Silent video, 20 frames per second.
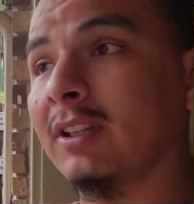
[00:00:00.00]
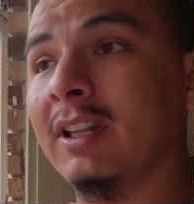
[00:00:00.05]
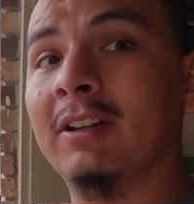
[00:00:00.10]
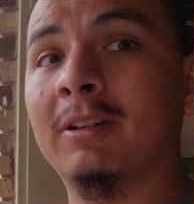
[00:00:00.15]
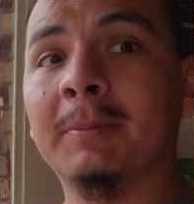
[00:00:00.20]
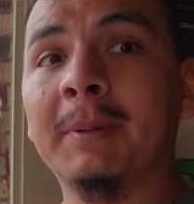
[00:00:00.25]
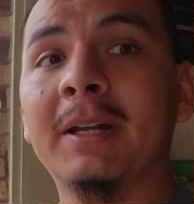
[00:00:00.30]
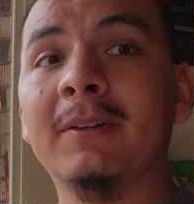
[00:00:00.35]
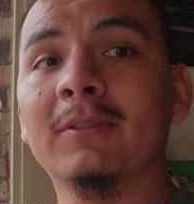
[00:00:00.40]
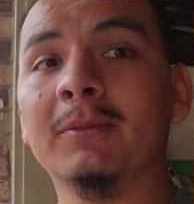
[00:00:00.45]
they were
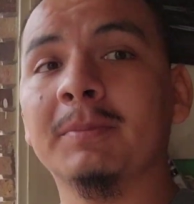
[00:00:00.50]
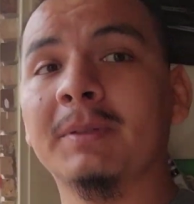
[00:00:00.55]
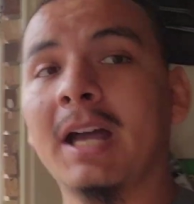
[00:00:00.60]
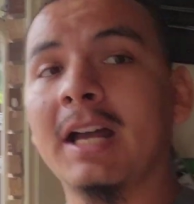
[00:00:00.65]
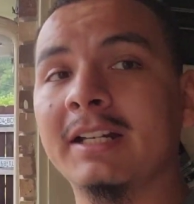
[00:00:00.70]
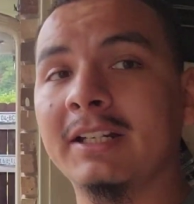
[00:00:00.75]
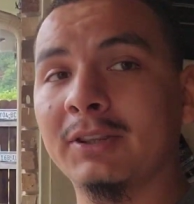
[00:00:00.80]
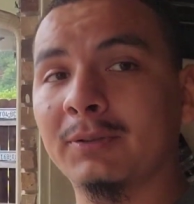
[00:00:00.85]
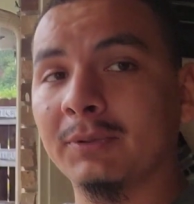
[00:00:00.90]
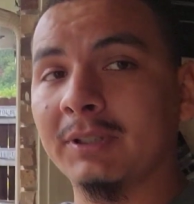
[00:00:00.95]
made from
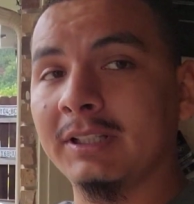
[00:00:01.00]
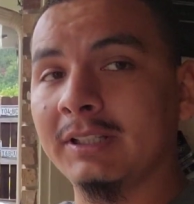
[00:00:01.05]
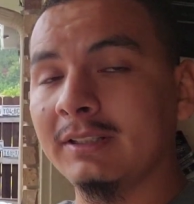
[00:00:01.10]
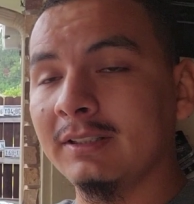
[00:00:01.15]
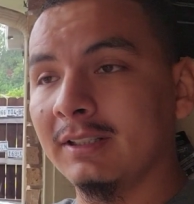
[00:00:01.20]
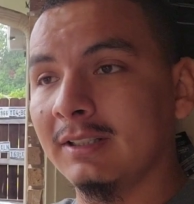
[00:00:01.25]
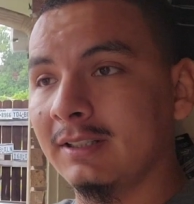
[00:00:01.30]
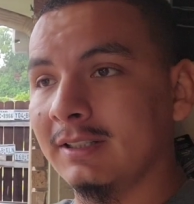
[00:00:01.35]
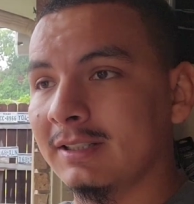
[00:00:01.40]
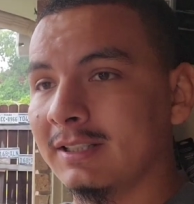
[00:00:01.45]
93
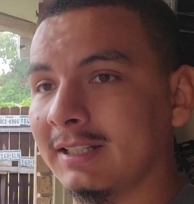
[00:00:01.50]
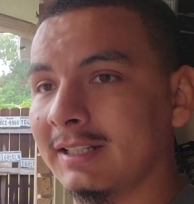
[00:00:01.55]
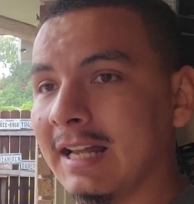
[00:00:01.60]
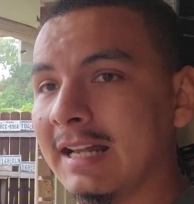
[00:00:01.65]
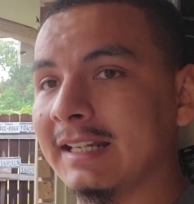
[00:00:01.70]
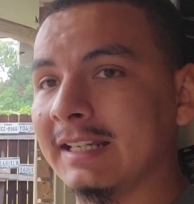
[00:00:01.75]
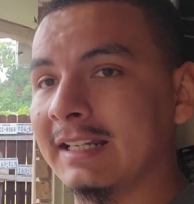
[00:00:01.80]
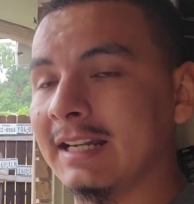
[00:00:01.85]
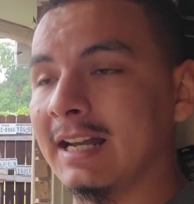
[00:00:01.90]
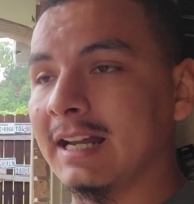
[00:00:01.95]
to
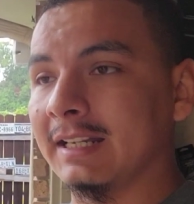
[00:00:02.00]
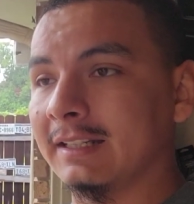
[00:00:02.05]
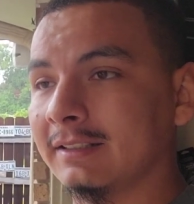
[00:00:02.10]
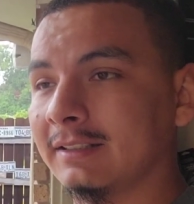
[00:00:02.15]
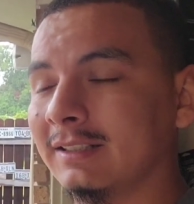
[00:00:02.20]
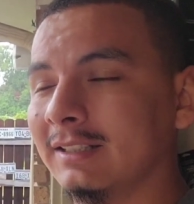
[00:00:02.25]
99.